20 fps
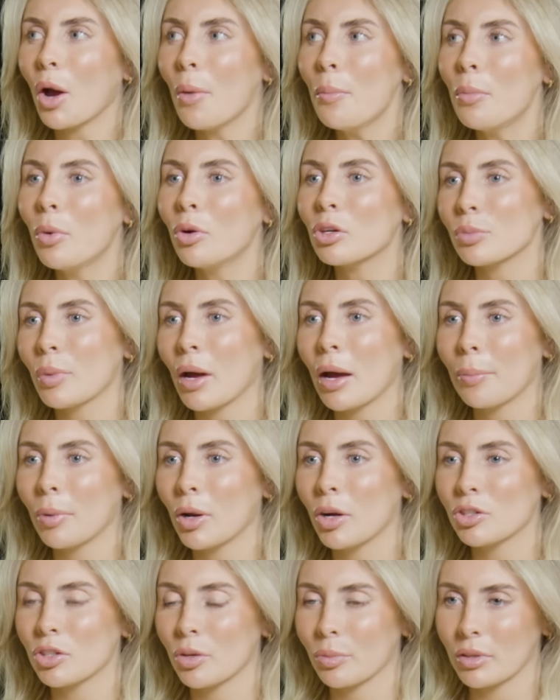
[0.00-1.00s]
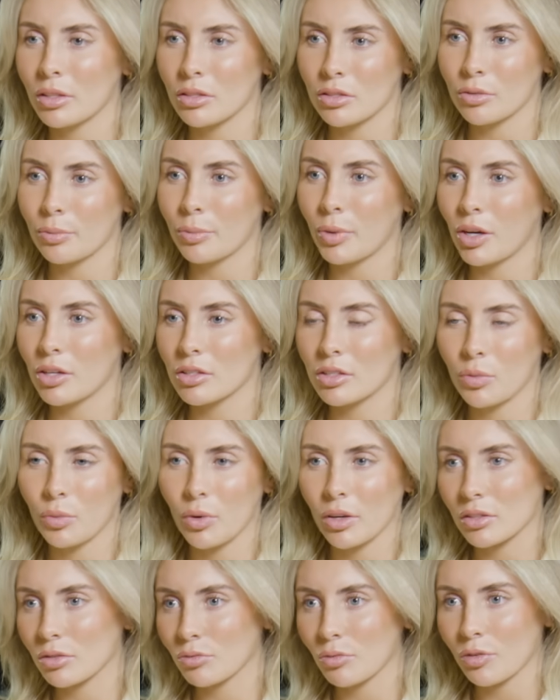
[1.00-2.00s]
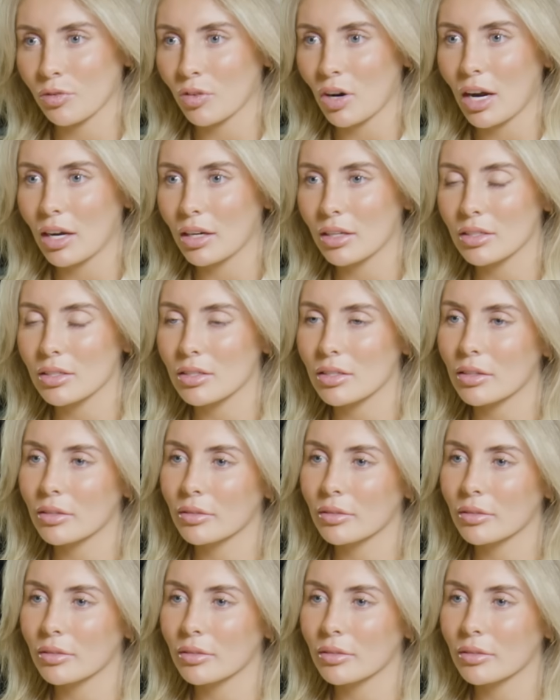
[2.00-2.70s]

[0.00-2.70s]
a much better blowjob than some person who works at River Island.